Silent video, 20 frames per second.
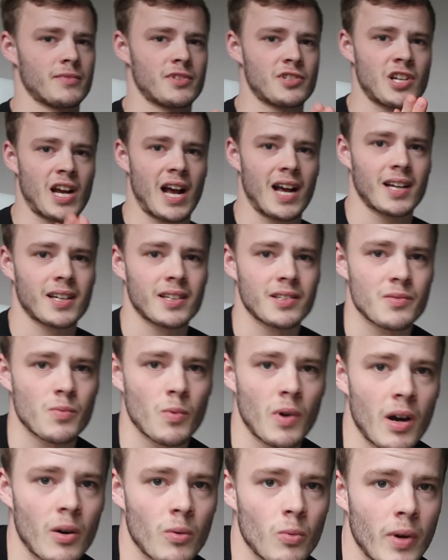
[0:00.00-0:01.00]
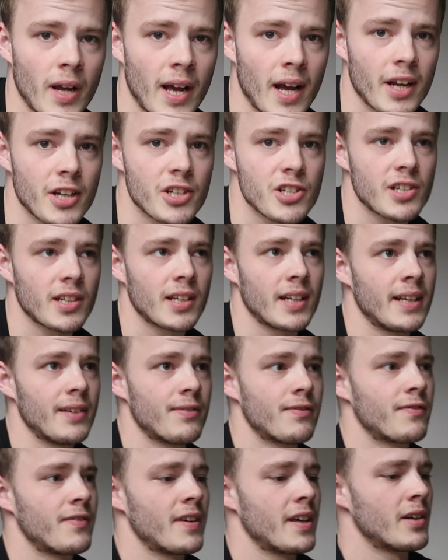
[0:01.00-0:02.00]
Jack as well. We actually
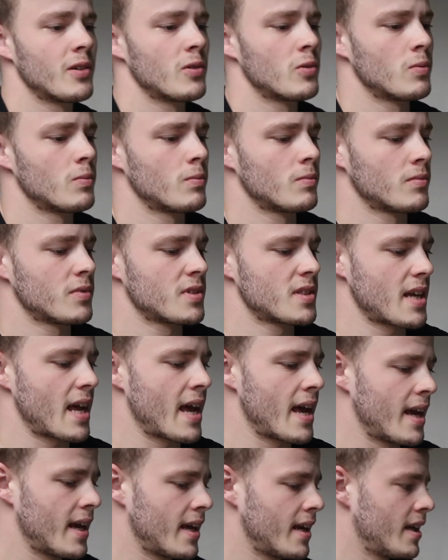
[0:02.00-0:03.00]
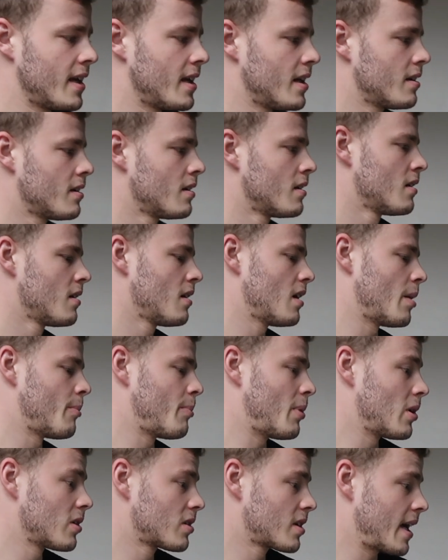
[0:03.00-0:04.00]
filmed a
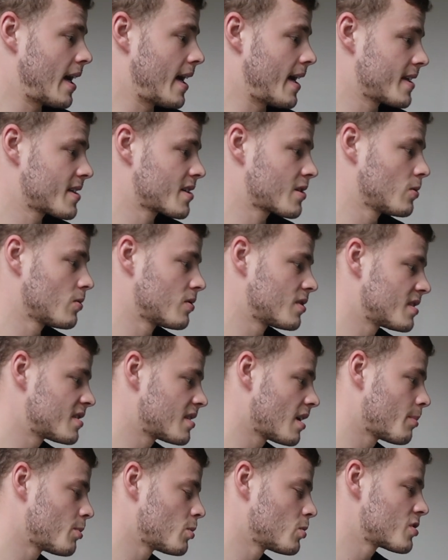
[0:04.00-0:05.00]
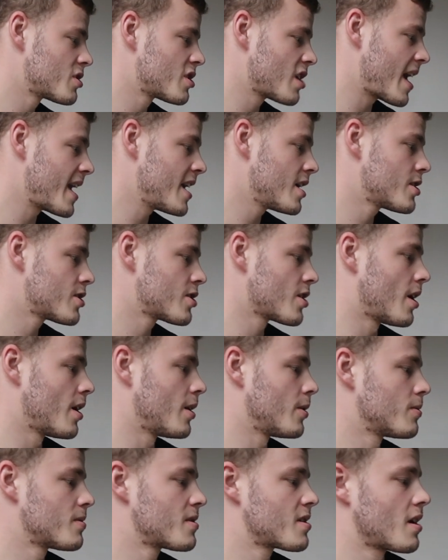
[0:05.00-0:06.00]
podcast called the Double J
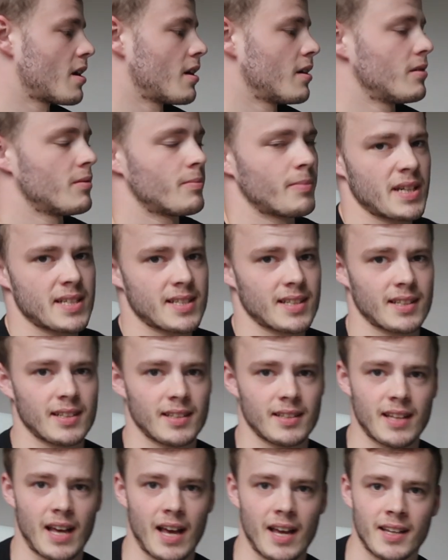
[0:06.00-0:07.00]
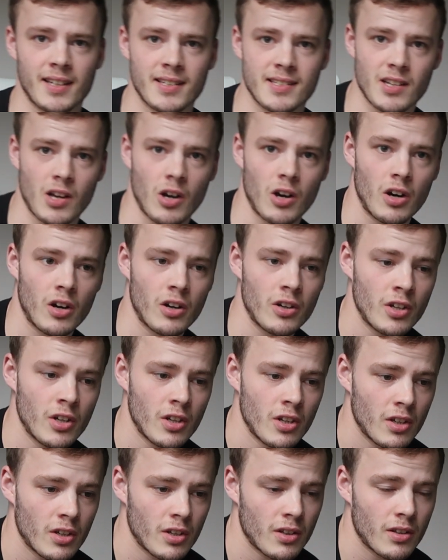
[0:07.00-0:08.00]
Show. So basically that is our
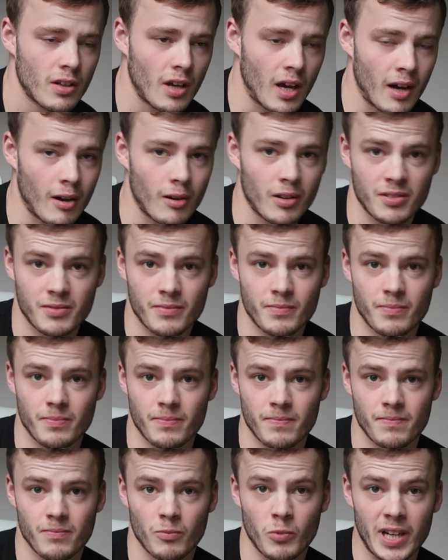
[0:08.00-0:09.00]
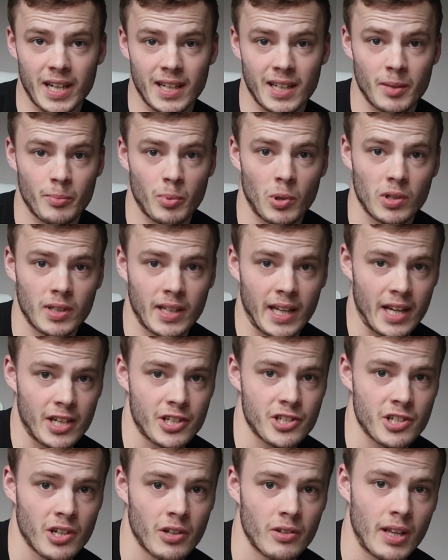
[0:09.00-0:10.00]
weekly podcast
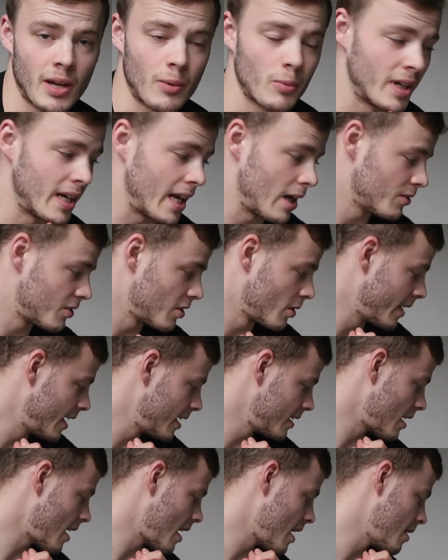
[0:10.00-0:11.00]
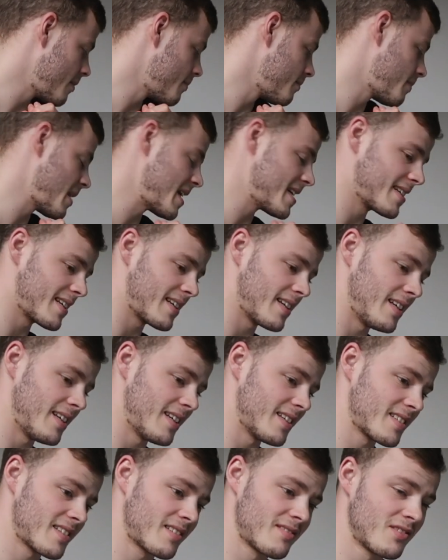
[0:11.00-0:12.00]
show that we're now doing. Basically
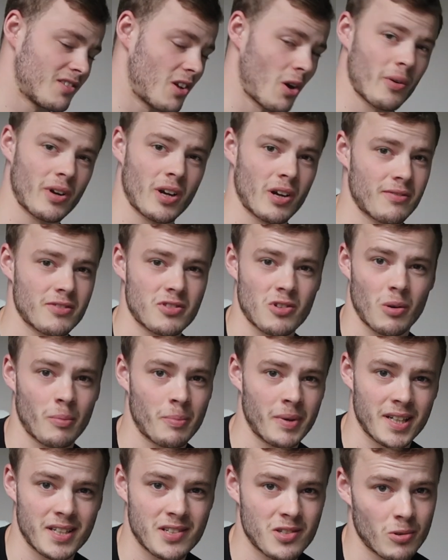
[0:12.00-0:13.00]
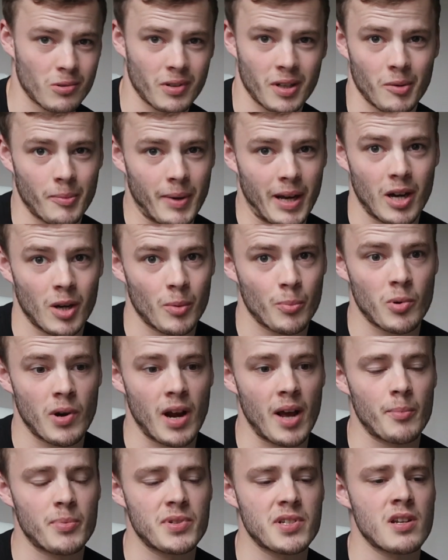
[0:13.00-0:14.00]
it's going over topics, talking about our
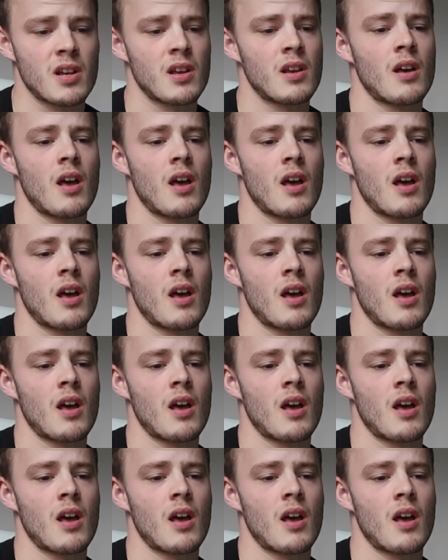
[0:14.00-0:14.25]
preps.